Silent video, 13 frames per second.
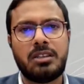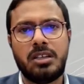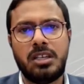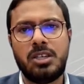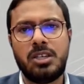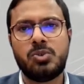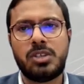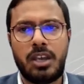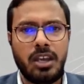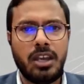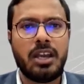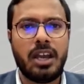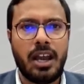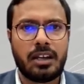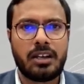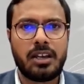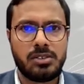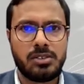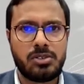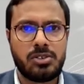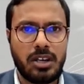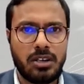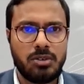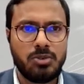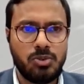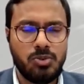that the EU's AI Act has
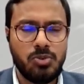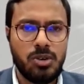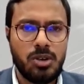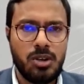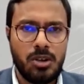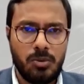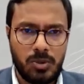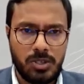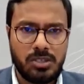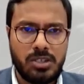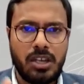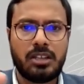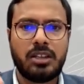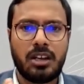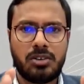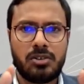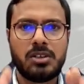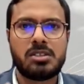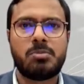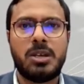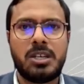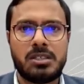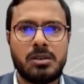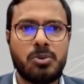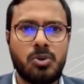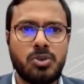tried to do, which is take that
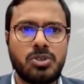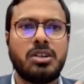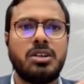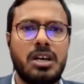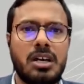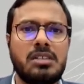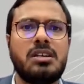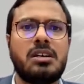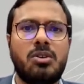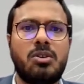risk-based approach. It does